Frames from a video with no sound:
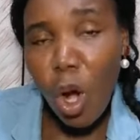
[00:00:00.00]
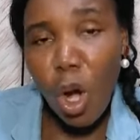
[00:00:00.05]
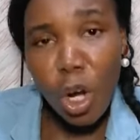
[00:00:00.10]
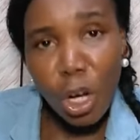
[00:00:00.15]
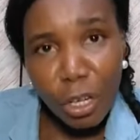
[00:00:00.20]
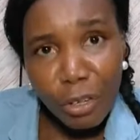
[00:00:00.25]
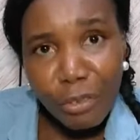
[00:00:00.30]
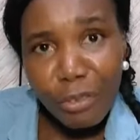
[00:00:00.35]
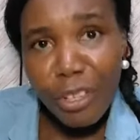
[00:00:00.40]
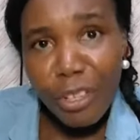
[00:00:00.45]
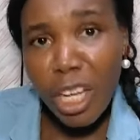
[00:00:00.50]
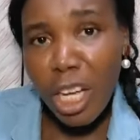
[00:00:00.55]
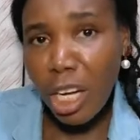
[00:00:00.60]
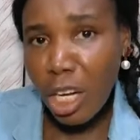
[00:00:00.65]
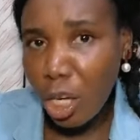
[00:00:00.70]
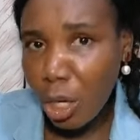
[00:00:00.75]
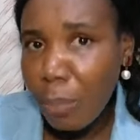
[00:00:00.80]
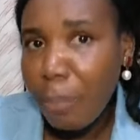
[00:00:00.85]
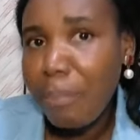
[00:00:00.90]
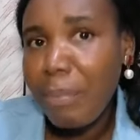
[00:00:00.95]
of a
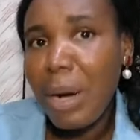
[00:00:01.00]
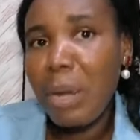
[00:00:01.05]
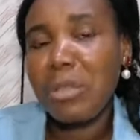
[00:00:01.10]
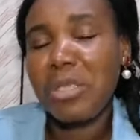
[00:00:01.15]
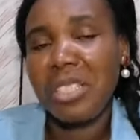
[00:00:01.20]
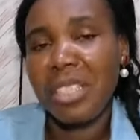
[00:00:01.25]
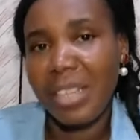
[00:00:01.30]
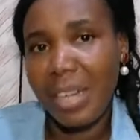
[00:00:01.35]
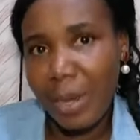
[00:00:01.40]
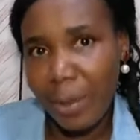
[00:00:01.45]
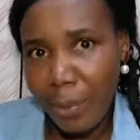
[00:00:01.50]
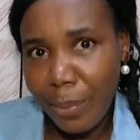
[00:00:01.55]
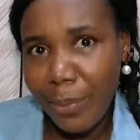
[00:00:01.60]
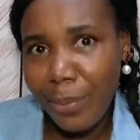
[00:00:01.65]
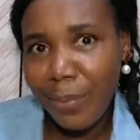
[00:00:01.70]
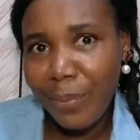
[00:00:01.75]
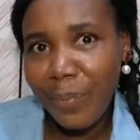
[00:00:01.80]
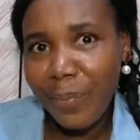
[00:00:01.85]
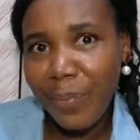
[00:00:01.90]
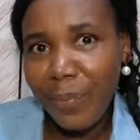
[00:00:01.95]
compound noun.